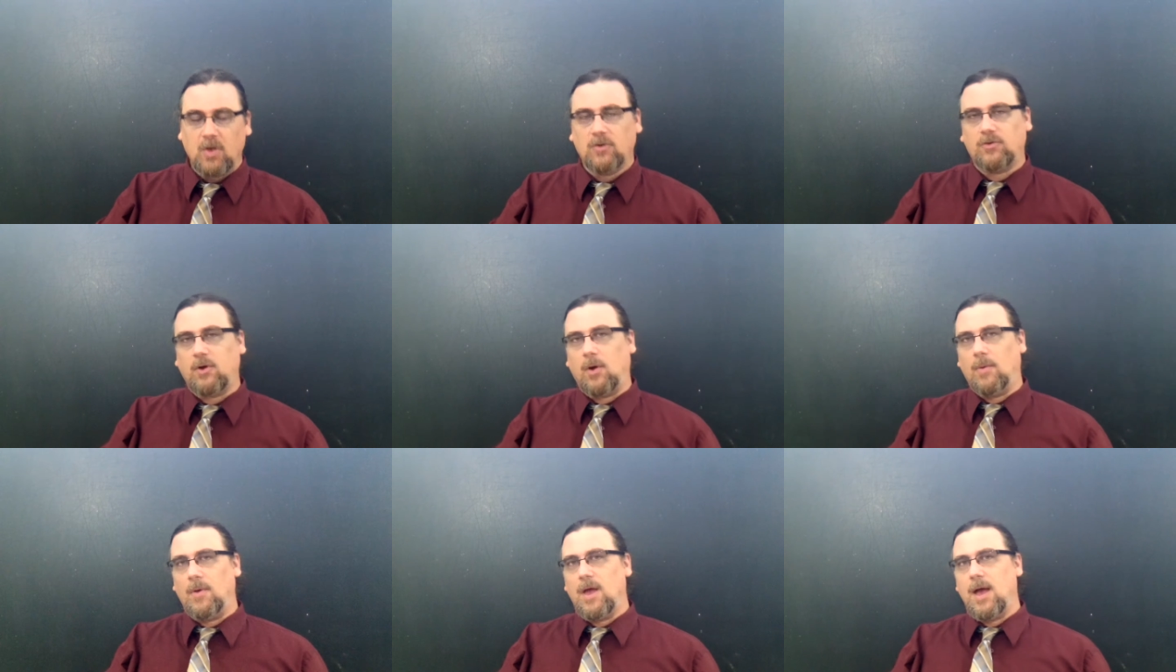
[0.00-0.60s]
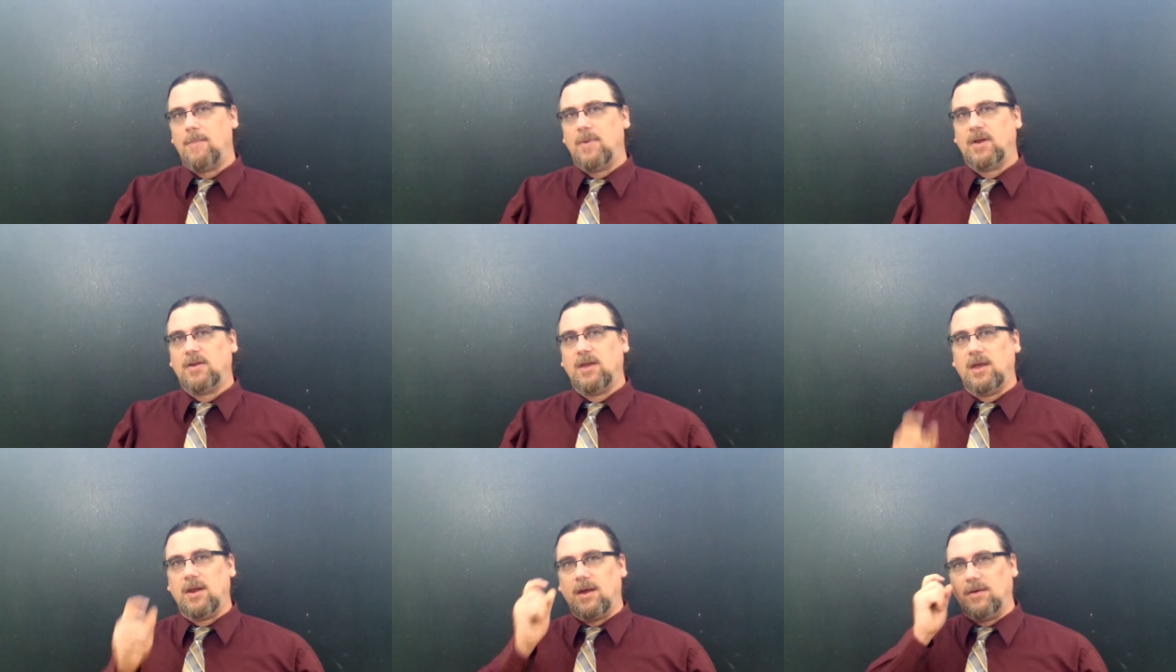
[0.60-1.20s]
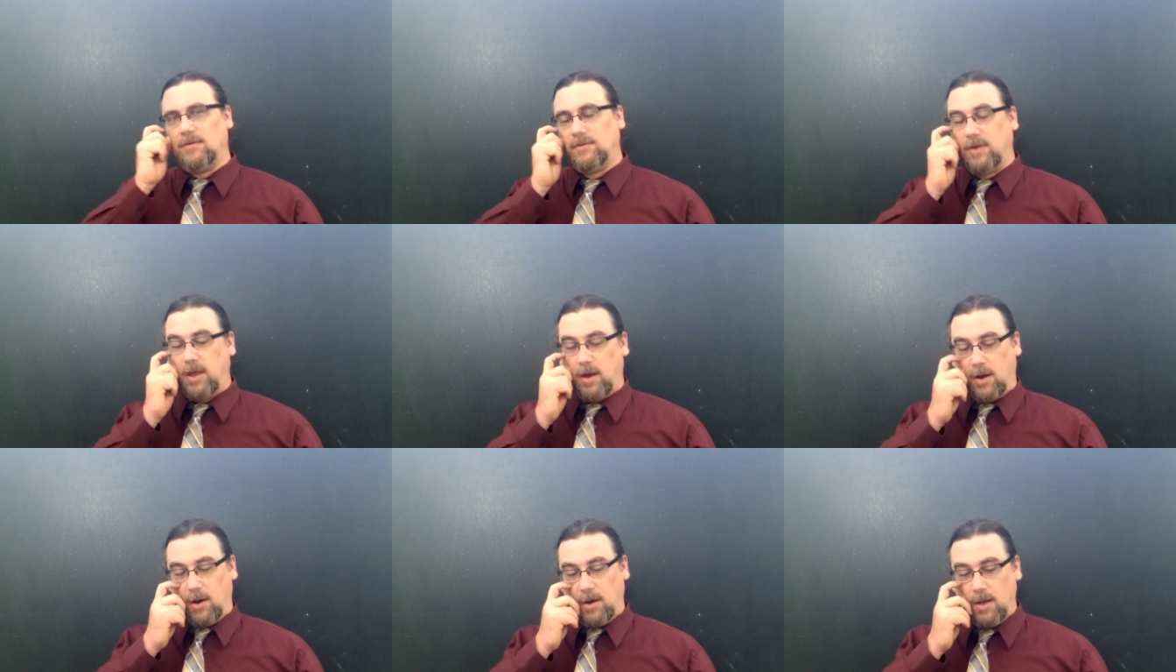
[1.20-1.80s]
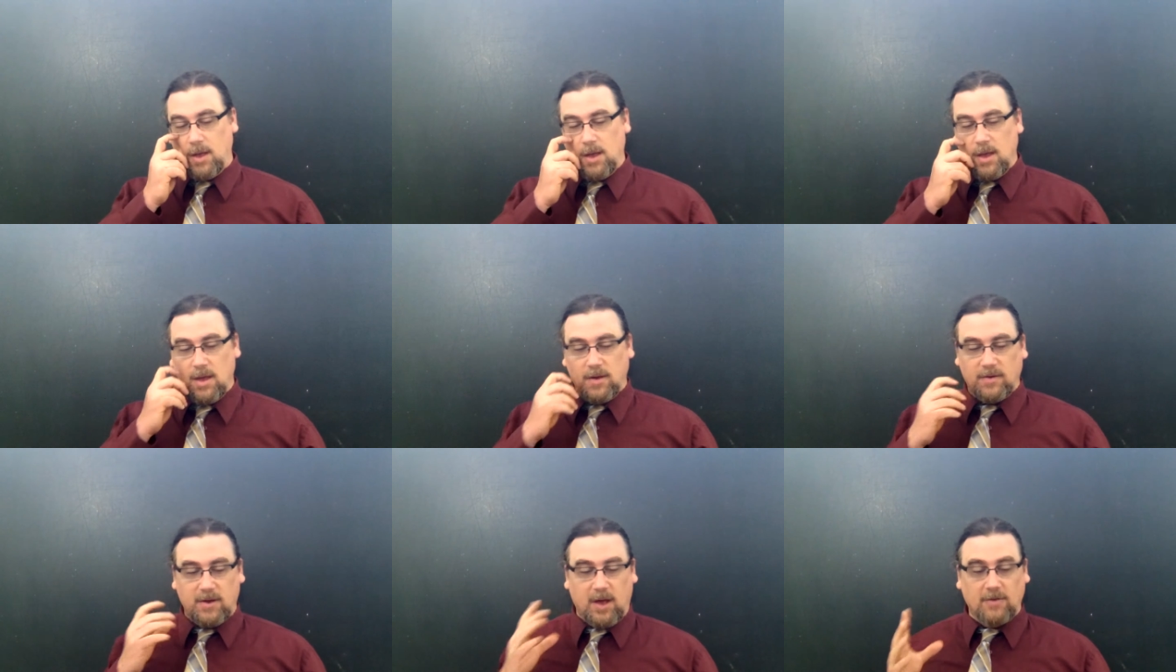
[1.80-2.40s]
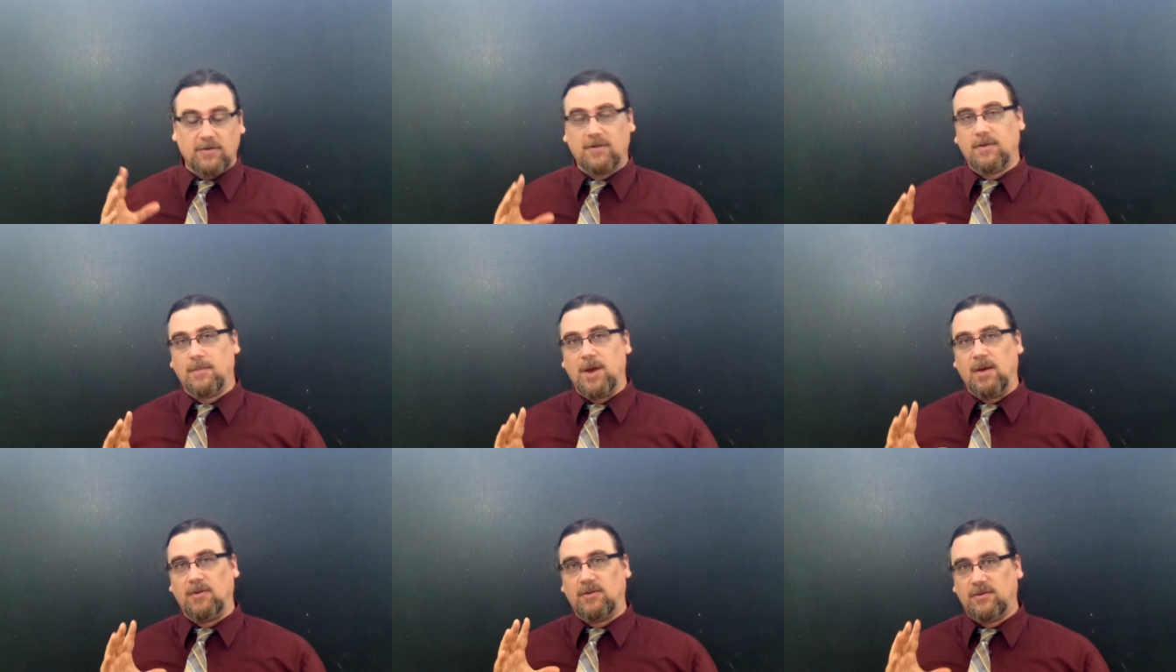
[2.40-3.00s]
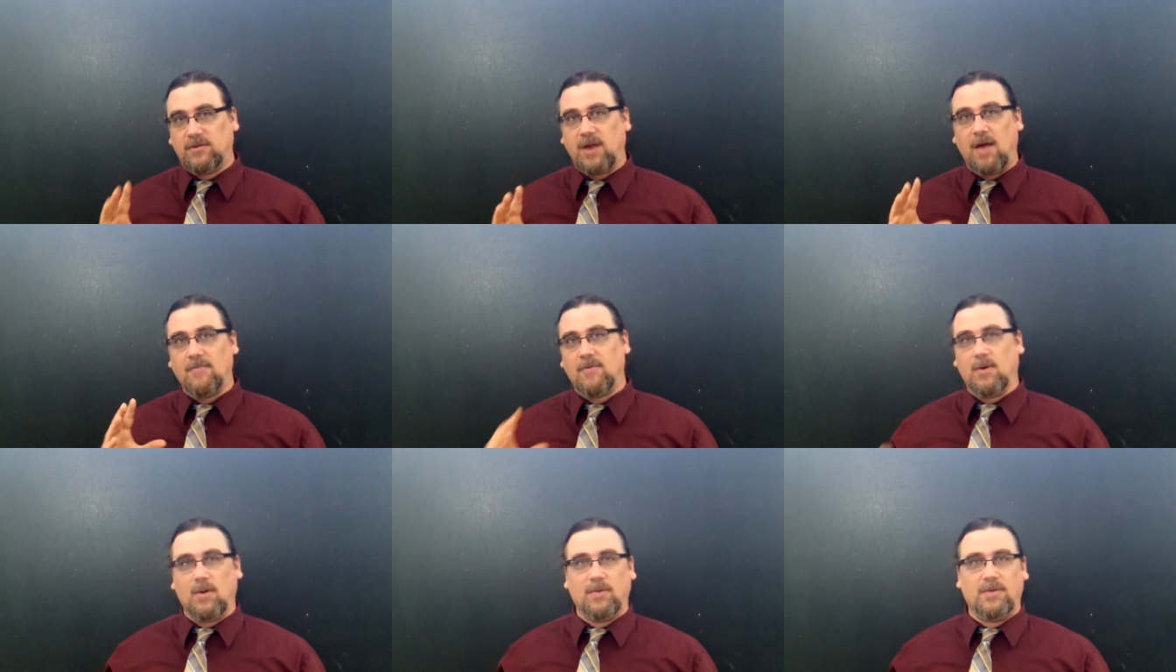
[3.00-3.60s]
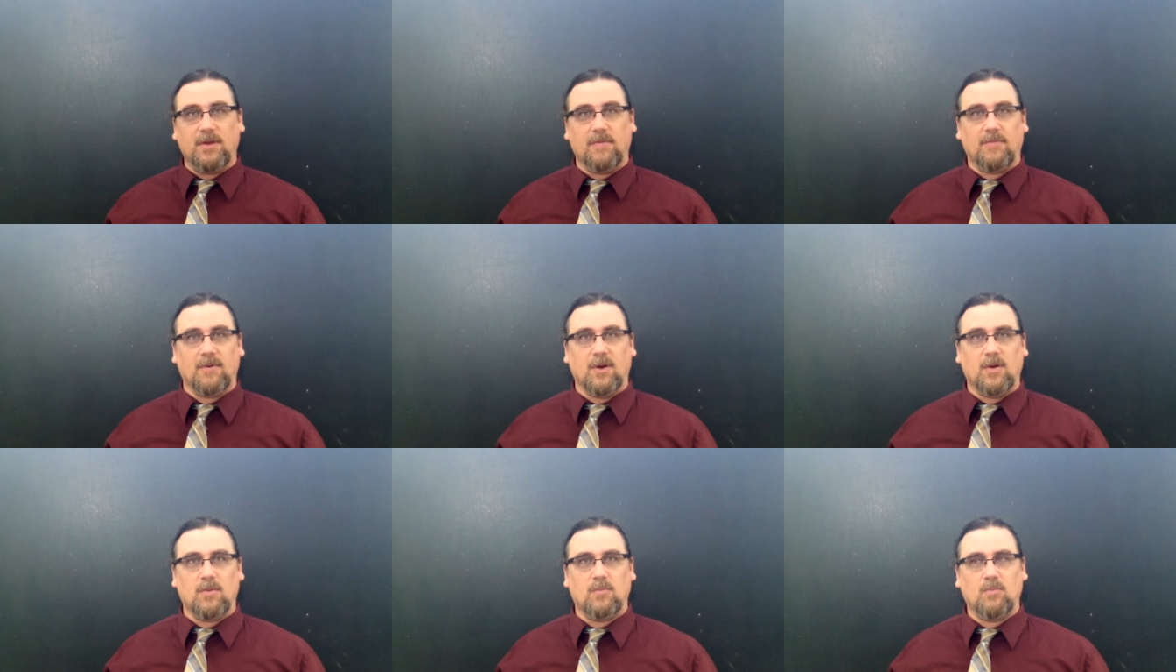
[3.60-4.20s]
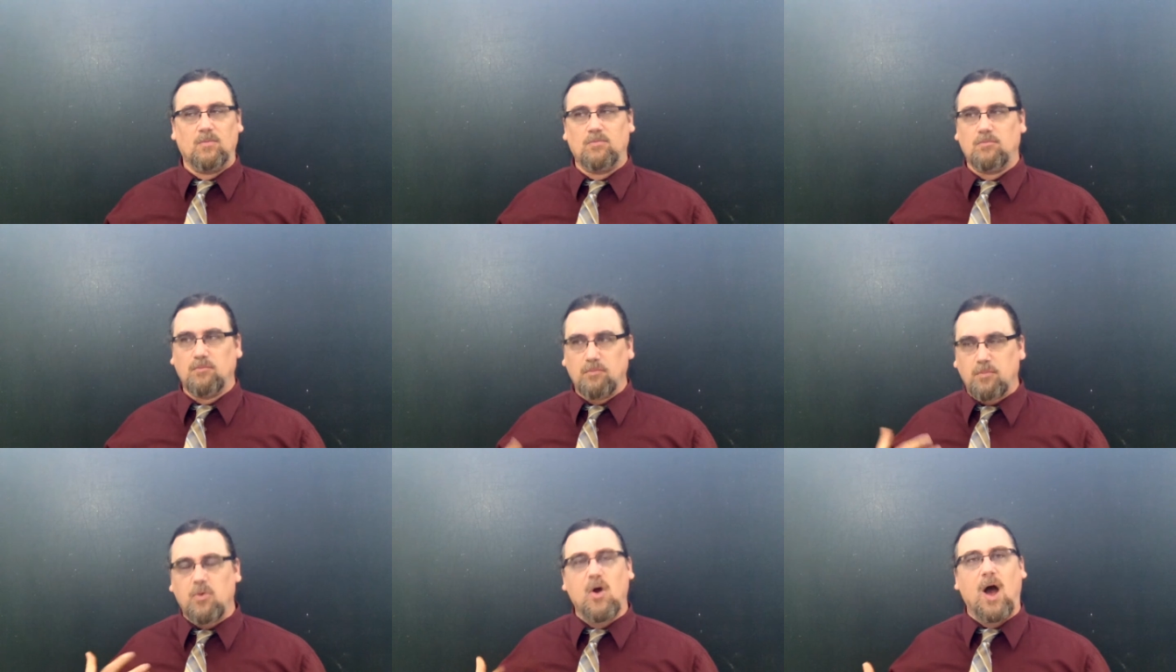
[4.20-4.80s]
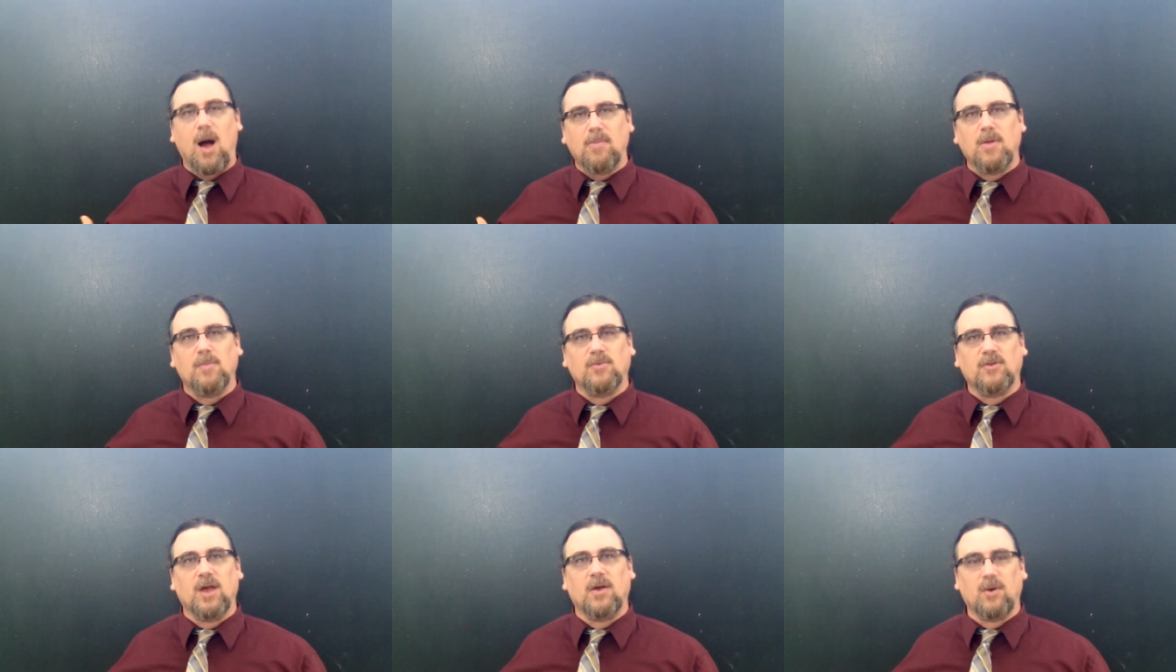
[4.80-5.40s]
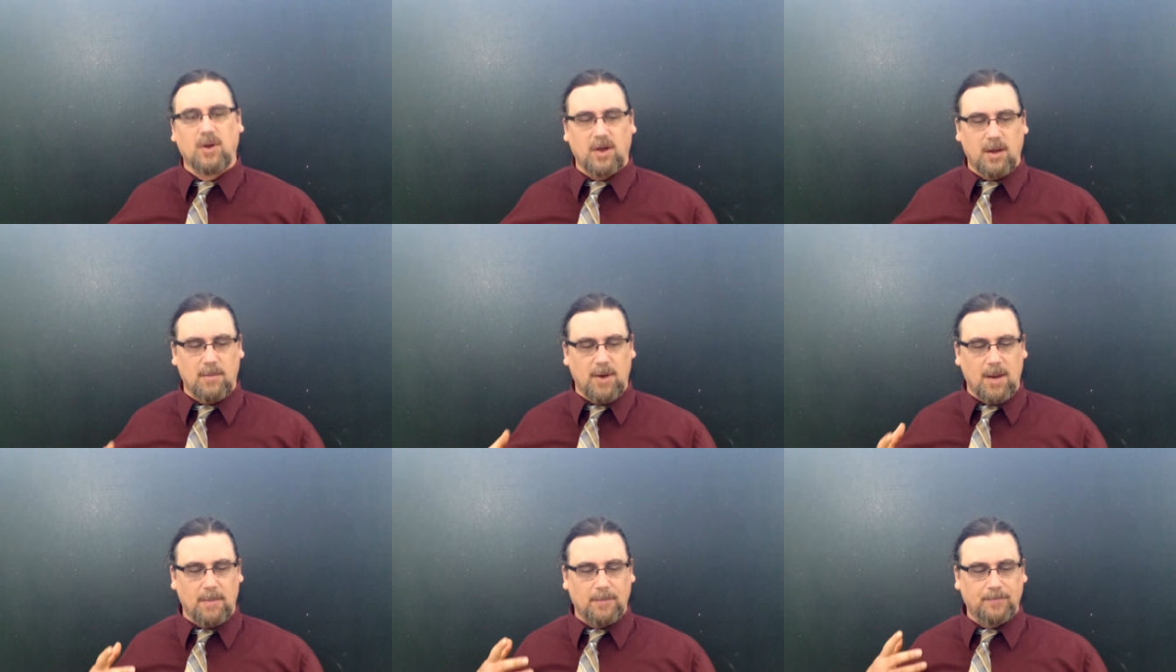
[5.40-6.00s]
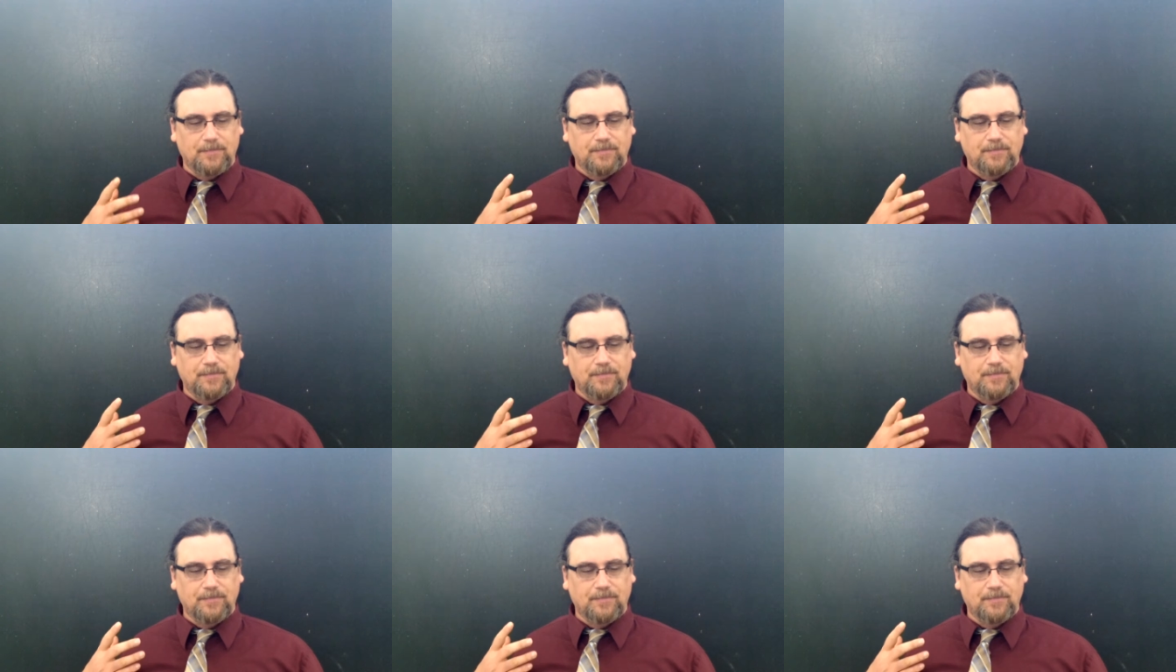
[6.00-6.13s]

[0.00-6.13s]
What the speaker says: So Epictetus here tells us about several different problems that could come up.